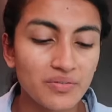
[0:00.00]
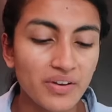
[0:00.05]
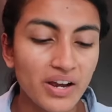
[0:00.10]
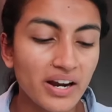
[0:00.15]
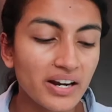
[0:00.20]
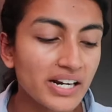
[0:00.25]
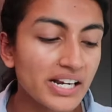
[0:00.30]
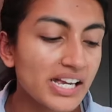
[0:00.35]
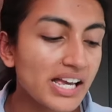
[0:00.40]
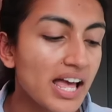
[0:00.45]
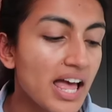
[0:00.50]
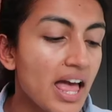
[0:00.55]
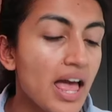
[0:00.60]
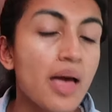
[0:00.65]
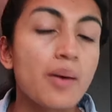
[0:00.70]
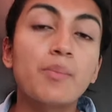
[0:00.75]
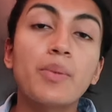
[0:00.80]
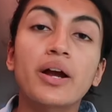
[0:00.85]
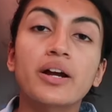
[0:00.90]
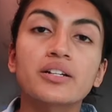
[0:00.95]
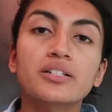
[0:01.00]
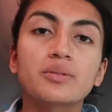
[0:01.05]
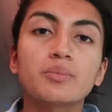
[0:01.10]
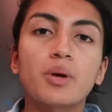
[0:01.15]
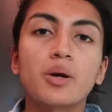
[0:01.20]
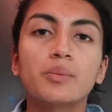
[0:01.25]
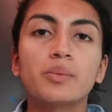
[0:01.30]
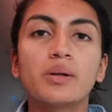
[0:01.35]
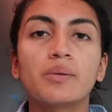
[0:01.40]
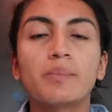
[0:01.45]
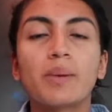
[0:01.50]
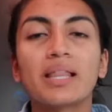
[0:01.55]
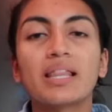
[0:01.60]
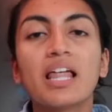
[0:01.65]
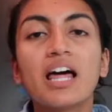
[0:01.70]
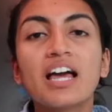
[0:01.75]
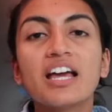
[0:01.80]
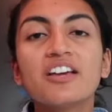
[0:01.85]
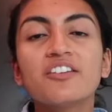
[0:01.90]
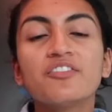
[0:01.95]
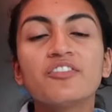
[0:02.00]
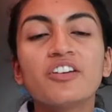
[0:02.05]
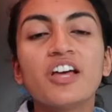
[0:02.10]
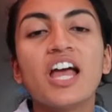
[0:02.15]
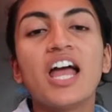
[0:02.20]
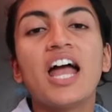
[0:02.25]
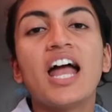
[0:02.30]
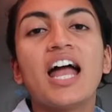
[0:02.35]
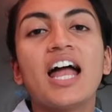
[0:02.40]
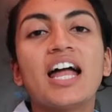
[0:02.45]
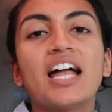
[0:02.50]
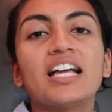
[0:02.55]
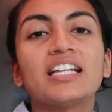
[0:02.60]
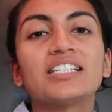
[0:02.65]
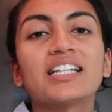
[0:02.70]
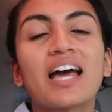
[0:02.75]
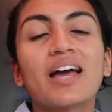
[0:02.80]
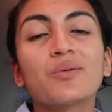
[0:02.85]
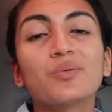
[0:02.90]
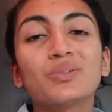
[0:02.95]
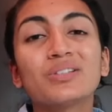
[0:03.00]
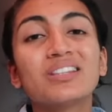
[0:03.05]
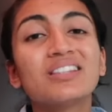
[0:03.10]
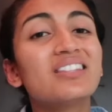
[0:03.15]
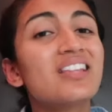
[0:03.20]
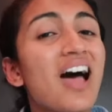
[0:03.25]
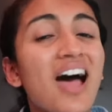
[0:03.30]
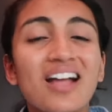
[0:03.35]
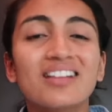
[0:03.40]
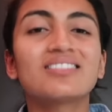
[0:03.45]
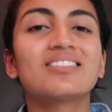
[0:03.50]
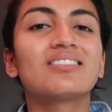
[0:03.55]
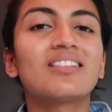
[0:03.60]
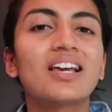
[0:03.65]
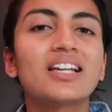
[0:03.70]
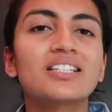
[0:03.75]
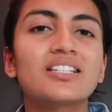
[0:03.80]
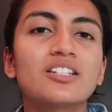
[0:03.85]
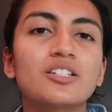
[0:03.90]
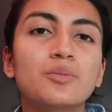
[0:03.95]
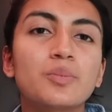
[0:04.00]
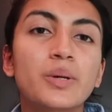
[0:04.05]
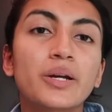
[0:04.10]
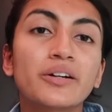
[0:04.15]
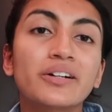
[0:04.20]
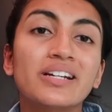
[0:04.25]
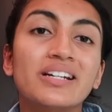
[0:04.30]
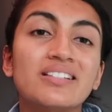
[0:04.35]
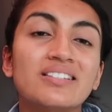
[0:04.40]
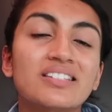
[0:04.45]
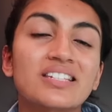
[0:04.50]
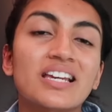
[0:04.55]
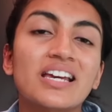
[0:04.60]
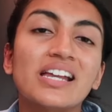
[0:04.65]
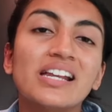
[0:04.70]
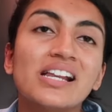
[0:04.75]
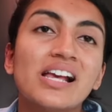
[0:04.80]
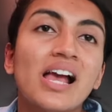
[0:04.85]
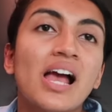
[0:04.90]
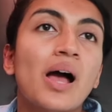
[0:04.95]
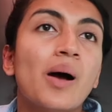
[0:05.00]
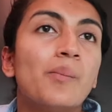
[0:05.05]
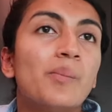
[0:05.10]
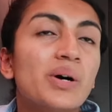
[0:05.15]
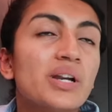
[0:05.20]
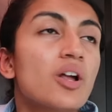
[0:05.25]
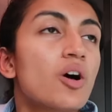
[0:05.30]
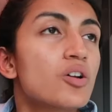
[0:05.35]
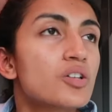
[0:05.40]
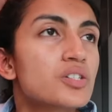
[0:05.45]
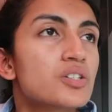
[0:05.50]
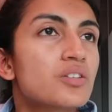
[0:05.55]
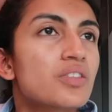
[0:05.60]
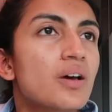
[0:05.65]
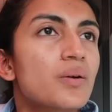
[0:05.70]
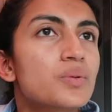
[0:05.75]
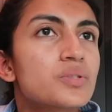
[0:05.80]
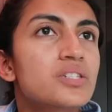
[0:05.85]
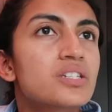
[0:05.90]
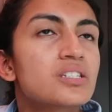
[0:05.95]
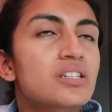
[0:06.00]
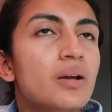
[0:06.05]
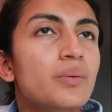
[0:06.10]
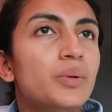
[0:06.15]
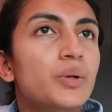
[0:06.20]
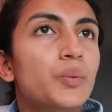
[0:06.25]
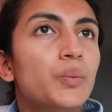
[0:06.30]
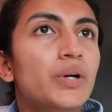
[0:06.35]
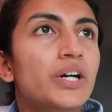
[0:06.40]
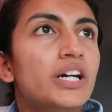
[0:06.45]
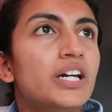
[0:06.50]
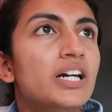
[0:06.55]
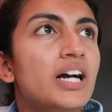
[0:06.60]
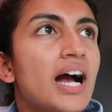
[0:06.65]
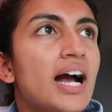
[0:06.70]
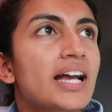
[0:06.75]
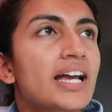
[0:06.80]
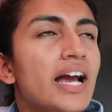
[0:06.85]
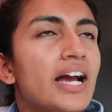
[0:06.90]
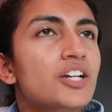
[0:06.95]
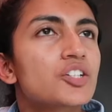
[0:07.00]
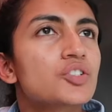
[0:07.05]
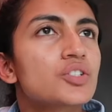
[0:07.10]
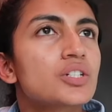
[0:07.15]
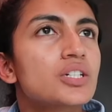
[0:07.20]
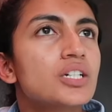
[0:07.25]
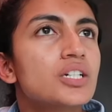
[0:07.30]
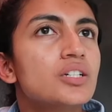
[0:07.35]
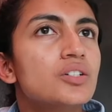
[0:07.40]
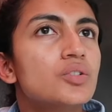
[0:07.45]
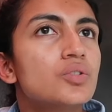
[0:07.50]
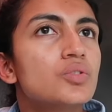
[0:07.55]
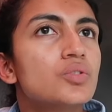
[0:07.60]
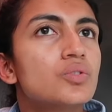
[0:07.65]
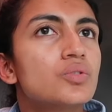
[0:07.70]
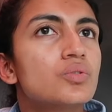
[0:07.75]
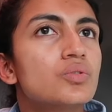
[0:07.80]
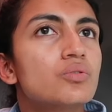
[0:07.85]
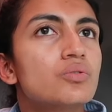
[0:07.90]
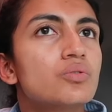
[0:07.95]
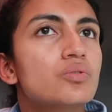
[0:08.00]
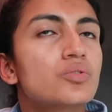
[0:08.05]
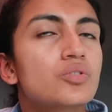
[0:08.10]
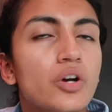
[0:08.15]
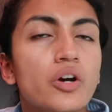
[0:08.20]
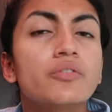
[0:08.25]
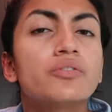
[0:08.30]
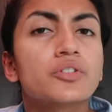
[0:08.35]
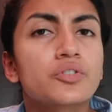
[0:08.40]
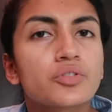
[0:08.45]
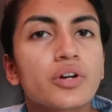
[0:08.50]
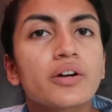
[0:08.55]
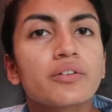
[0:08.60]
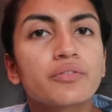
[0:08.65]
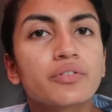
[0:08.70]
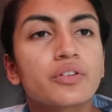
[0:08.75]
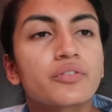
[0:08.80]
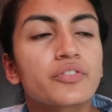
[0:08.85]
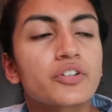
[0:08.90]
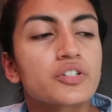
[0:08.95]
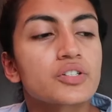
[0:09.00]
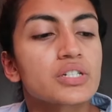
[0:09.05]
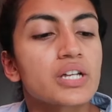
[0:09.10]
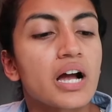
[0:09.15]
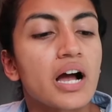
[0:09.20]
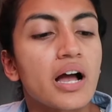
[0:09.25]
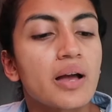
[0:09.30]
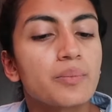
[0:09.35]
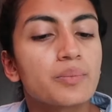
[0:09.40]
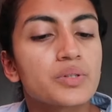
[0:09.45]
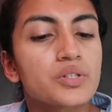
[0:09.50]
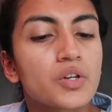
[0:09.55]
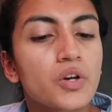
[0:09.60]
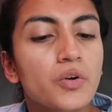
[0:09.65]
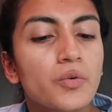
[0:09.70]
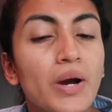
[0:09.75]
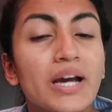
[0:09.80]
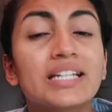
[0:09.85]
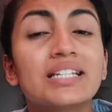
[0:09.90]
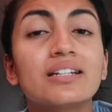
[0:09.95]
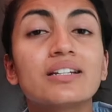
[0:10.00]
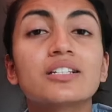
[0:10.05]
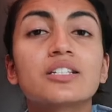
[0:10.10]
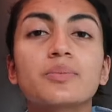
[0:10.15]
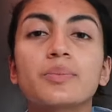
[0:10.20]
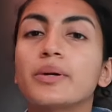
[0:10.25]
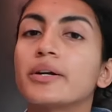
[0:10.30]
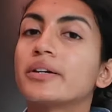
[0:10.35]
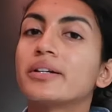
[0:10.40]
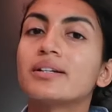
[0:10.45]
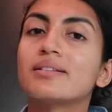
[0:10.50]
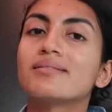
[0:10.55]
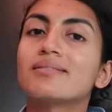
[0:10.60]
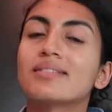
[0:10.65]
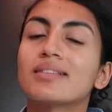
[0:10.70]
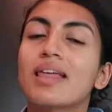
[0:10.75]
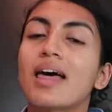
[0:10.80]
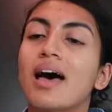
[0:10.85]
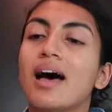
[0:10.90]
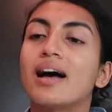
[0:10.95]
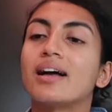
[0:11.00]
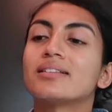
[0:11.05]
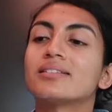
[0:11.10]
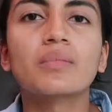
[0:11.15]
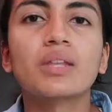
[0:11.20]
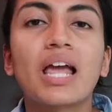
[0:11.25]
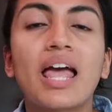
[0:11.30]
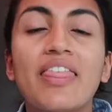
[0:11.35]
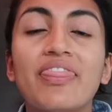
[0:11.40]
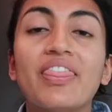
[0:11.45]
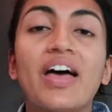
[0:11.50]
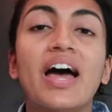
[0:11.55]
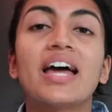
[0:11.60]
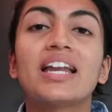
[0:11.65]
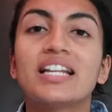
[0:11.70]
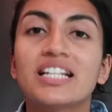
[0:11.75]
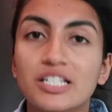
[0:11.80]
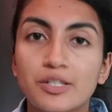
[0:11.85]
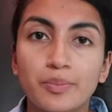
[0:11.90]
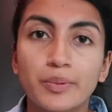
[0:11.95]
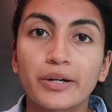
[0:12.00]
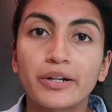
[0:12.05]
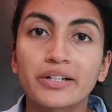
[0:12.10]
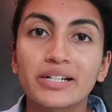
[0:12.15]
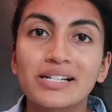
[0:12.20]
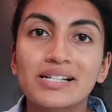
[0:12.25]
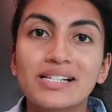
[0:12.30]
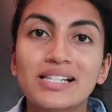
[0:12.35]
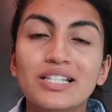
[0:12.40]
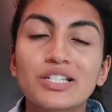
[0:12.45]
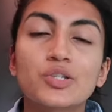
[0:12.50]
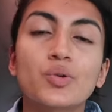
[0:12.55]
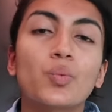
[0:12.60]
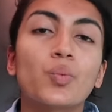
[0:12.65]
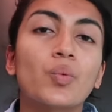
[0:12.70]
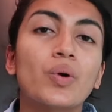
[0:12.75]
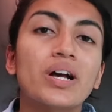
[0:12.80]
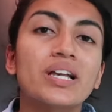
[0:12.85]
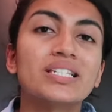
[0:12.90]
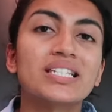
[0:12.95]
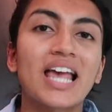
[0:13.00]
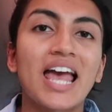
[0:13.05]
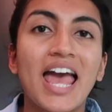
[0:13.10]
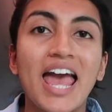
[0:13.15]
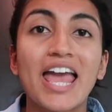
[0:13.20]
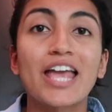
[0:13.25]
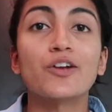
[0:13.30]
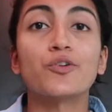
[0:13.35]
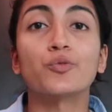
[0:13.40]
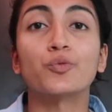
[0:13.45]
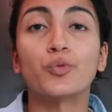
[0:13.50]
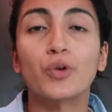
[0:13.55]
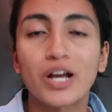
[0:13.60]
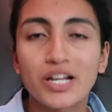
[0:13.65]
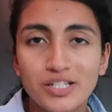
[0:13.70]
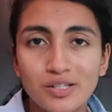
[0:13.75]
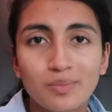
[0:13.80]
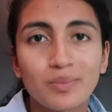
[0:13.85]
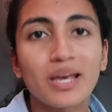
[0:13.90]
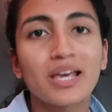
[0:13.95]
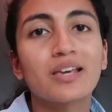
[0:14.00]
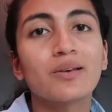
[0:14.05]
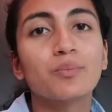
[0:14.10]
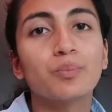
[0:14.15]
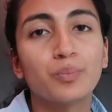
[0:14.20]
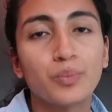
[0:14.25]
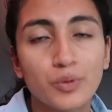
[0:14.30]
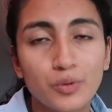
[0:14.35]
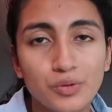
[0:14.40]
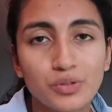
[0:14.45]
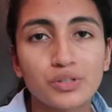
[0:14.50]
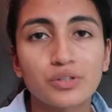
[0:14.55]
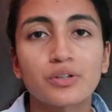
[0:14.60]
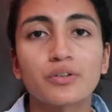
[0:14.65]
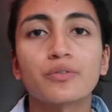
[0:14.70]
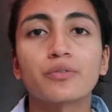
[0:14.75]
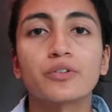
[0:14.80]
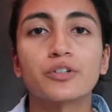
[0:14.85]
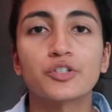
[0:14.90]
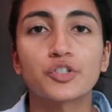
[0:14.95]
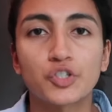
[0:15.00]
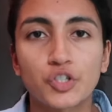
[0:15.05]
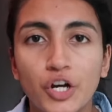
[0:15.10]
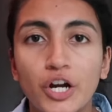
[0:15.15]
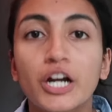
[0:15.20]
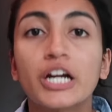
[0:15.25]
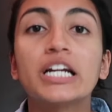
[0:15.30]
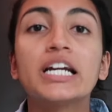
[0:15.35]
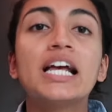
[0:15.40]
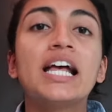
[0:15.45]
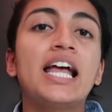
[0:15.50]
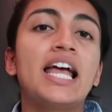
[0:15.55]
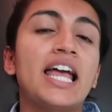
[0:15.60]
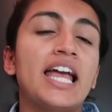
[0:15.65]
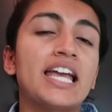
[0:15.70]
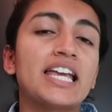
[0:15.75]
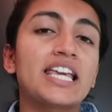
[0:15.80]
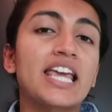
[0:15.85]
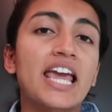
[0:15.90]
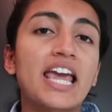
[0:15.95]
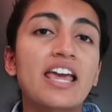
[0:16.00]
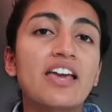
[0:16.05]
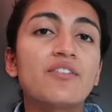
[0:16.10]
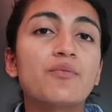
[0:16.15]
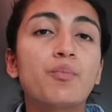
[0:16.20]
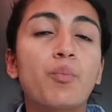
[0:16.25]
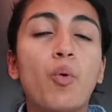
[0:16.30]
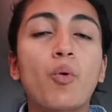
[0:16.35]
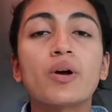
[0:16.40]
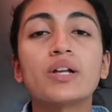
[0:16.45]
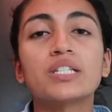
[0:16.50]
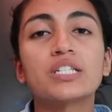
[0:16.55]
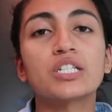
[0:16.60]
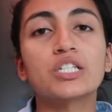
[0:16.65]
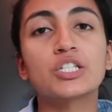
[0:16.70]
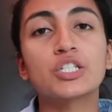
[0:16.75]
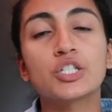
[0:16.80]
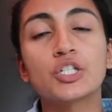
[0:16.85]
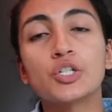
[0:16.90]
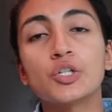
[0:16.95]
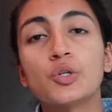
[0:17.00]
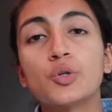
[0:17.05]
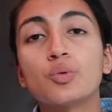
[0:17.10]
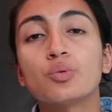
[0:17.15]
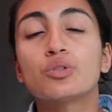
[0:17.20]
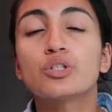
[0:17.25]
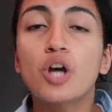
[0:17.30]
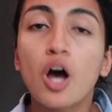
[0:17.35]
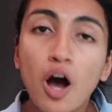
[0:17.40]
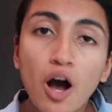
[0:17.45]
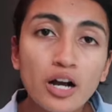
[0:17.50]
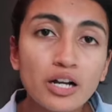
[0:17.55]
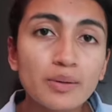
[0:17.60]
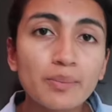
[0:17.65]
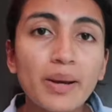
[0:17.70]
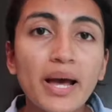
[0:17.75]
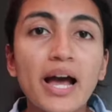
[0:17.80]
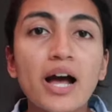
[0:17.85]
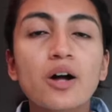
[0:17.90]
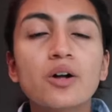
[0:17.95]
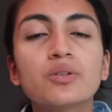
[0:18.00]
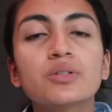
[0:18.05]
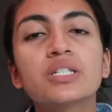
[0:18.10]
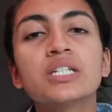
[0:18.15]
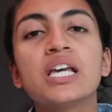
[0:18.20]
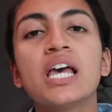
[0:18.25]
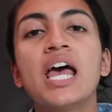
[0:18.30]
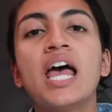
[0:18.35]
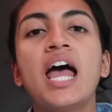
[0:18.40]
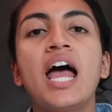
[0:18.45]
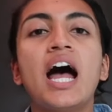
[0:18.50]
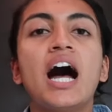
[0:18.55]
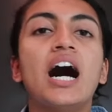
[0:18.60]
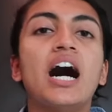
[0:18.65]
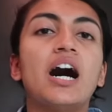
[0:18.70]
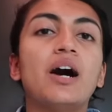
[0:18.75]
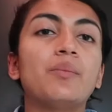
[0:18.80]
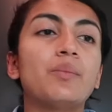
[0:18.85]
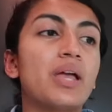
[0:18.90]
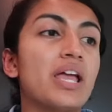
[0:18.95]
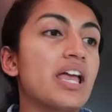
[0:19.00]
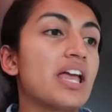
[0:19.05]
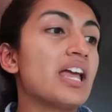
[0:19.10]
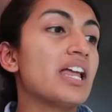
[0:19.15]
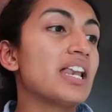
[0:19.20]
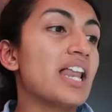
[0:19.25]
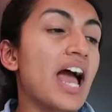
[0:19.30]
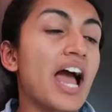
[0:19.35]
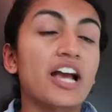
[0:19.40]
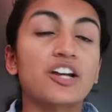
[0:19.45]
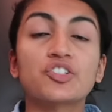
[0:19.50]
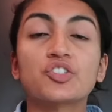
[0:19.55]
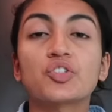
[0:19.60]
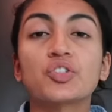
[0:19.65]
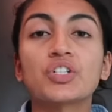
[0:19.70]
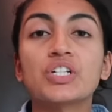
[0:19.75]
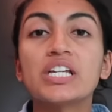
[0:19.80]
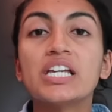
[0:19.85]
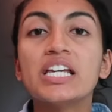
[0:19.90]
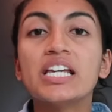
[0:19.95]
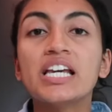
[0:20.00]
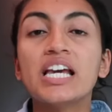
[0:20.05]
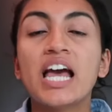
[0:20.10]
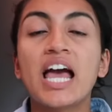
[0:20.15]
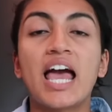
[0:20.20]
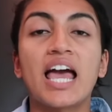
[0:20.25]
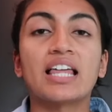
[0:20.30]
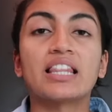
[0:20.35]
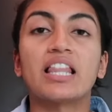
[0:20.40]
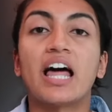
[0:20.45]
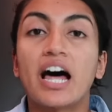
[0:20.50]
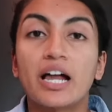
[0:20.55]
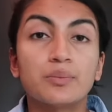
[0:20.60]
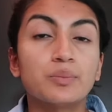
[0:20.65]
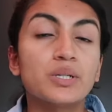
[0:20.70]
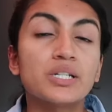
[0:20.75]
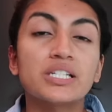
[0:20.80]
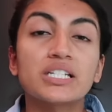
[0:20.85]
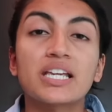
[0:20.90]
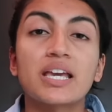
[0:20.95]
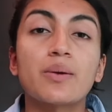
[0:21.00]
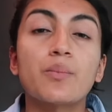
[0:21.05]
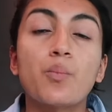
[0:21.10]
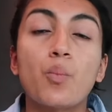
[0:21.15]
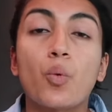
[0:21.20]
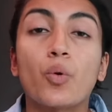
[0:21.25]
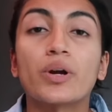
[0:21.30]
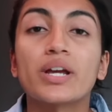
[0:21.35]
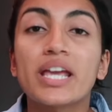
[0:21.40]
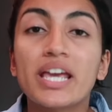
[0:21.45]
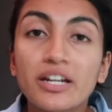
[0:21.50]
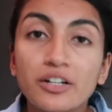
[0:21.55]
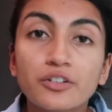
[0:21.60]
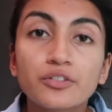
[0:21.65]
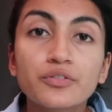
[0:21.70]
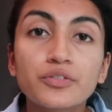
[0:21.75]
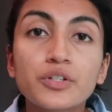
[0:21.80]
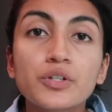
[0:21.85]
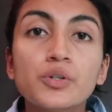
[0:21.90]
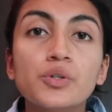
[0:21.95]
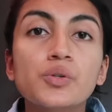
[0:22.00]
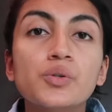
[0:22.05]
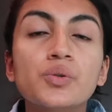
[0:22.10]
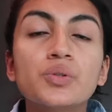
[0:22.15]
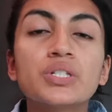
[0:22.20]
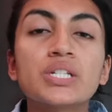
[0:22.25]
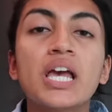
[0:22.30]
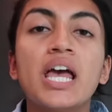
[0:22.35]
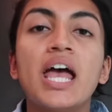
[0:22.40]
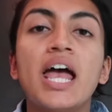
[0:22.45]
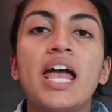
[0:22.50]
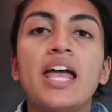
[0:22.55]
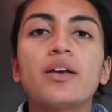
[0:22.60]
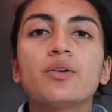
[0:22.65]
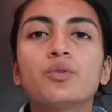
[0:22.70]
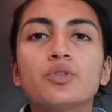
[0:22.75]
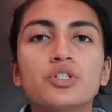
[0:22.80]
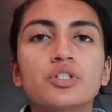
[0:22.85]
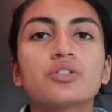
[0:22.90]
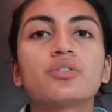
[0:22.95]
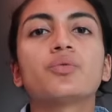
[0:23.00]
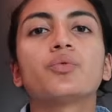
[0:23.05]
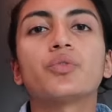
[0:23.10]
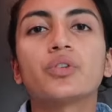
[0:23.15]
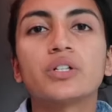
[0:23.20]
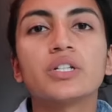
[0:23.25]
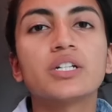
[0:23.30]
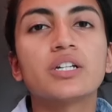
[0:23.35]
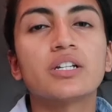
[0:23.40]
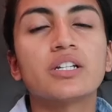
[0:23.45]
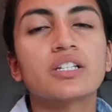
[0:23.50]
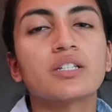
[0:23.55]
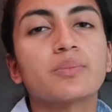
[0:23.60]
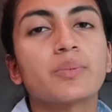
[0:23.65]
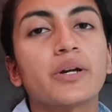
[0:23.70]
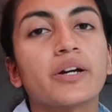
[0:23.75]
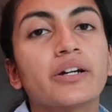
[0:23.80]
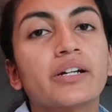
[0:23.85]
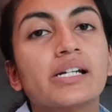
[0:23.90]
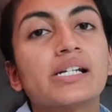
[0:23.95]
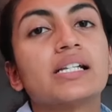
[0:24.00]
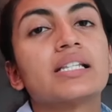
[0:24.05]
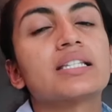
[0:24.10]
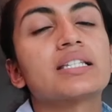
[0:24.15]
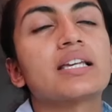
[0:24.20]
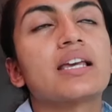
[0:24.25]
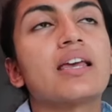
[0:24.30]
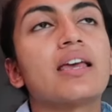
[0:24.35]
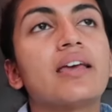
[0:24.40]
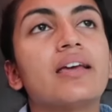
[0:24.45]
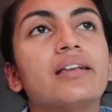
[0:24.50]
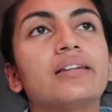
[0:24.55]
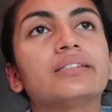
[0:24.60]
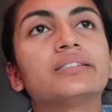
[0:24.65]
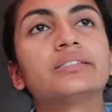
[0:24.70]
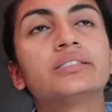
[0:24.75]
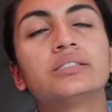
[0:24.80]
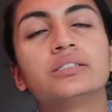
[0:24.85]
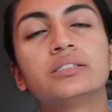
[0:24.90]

a very embarrassing moment of my life and i would not like to experience it but also that was the summer where i actually actually drove a truck for the first time. So I did experience that. And that experience was a resume booster for sure. It gave points to talk about. Um, it actually allowed me to get more interviews. It was just a really good experience and